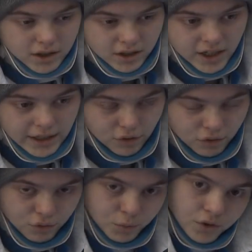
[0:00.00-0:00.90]
It kind of
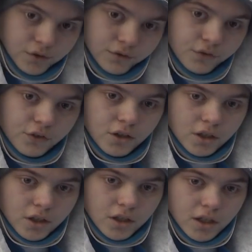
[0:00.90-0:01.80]
swerved
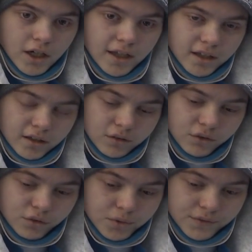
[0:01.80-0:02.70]
and then
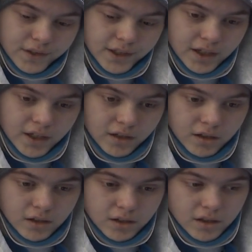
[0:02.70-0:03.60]
swerved
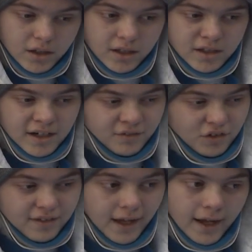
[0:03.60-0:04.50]
again. And then after
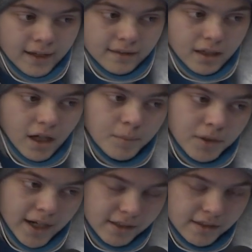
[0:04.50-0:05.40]
that, I think I
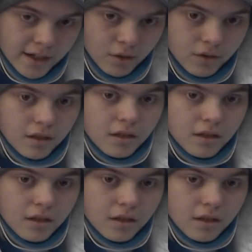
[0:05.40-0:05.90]
blacked out.